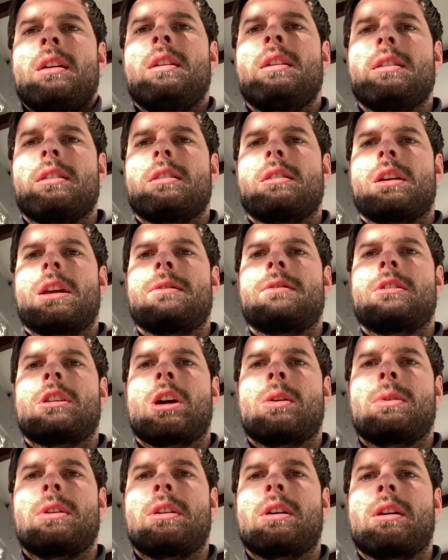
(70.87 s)
You know, even though
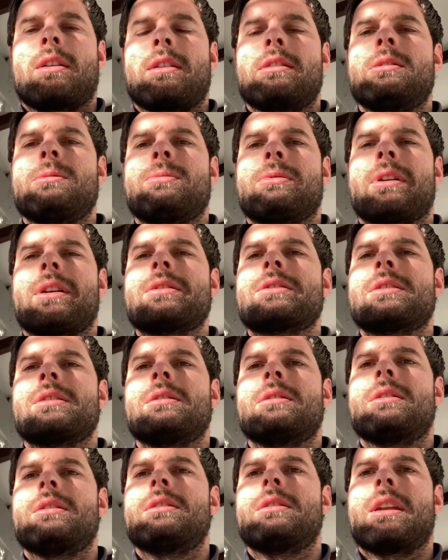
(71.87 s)
we know that depression
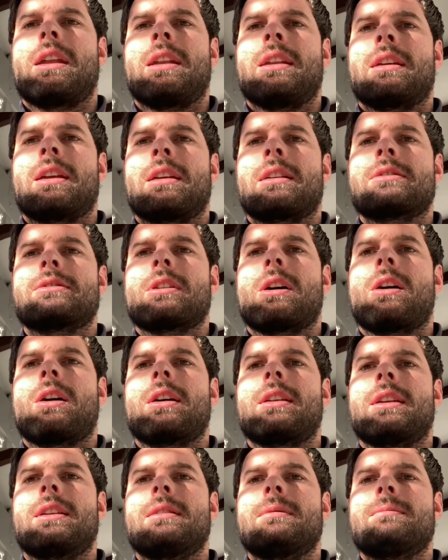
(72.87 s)
and
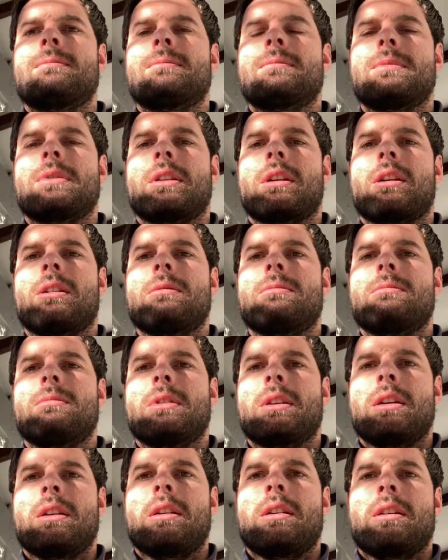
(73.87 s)
anxiety, you know,
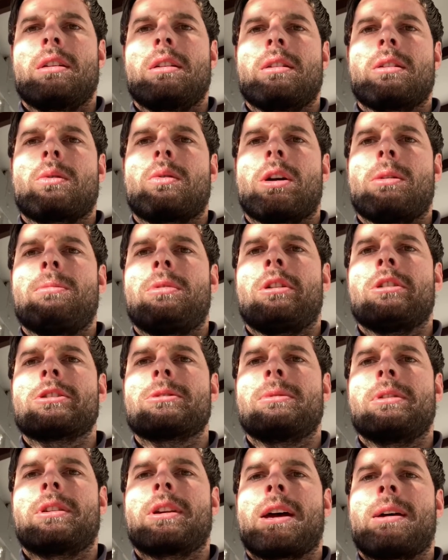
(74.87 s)
quite
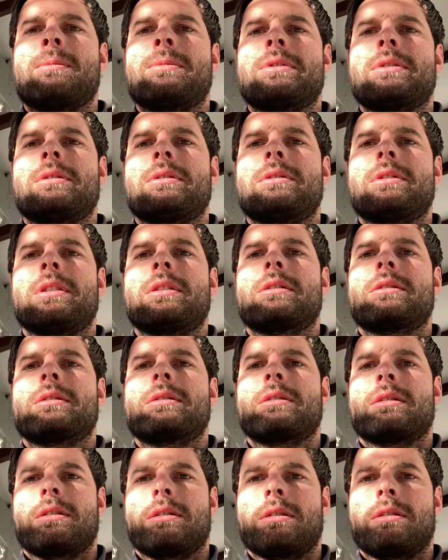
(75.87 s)
possibly comes in
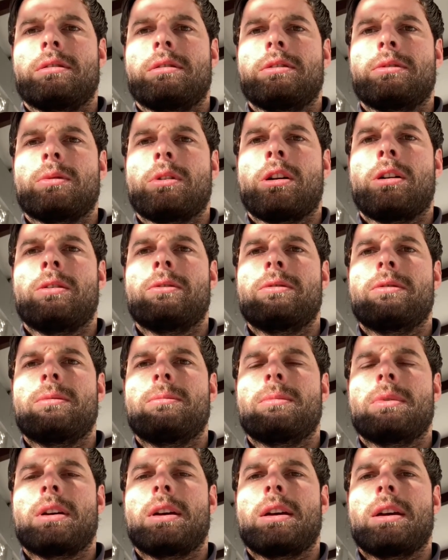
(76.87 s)
6 to 12
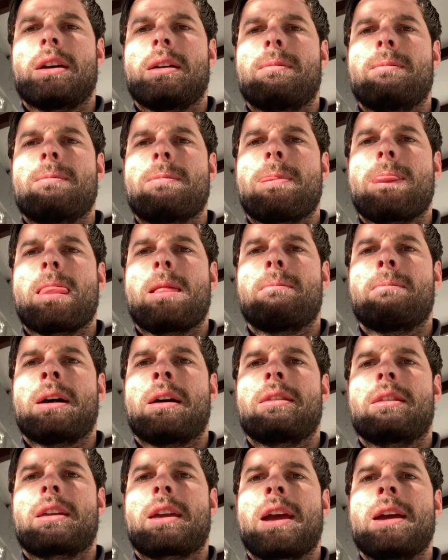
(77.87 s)

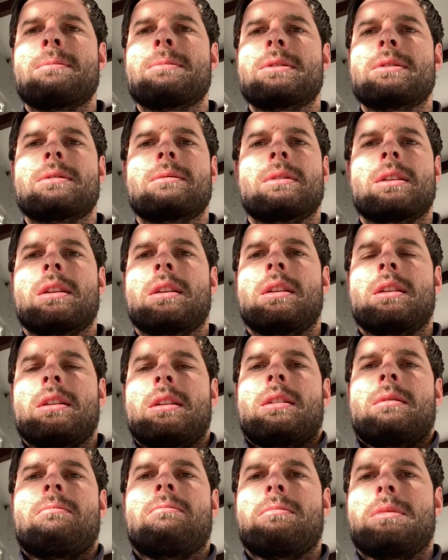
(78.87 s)
month gaps.
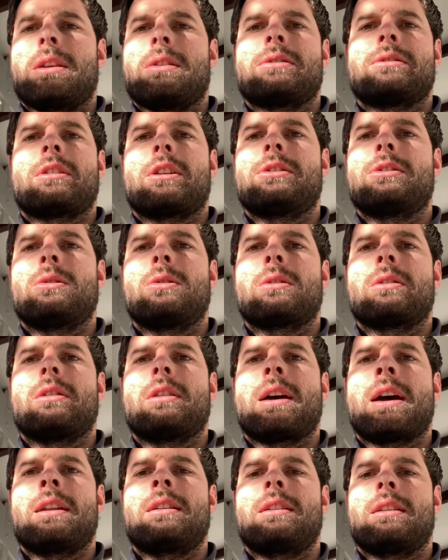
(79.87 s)
There's no talk of
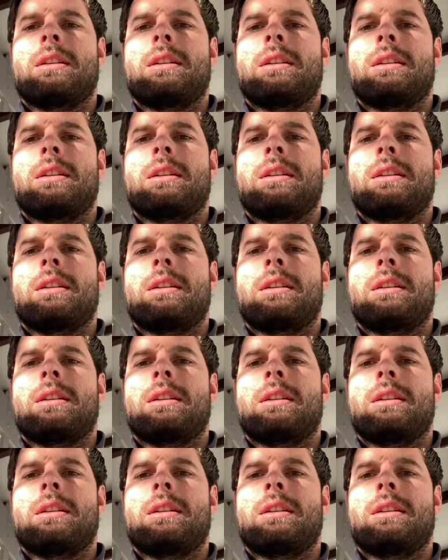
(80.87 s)
that.